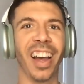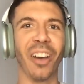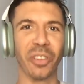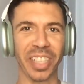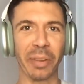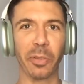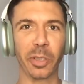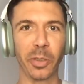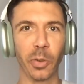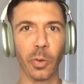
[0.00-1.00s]
I was able
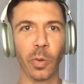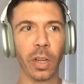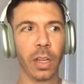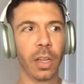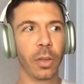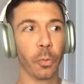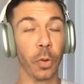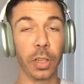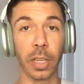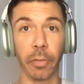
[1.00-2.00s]
to
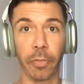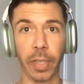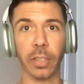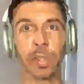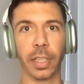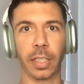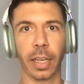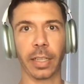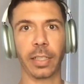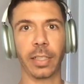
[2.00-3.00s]
really feel this
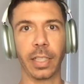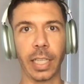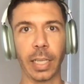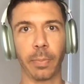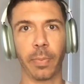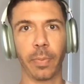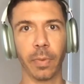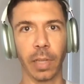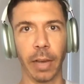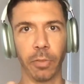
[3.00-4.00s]
like deep
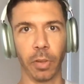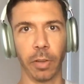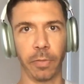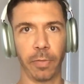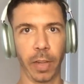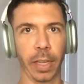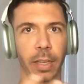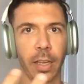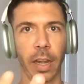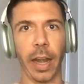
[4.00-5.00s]
level of like
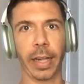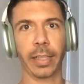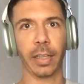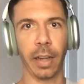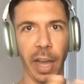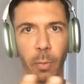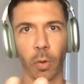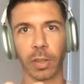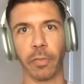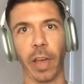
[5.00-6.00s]
connected
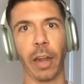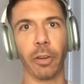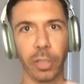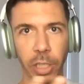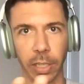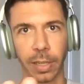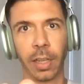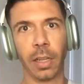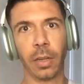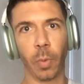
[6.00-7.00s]
network of energy
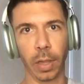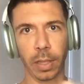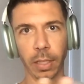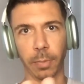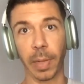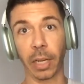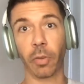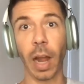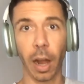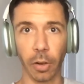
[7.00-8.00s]
with these big
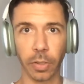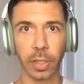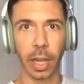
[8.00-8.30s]
crowds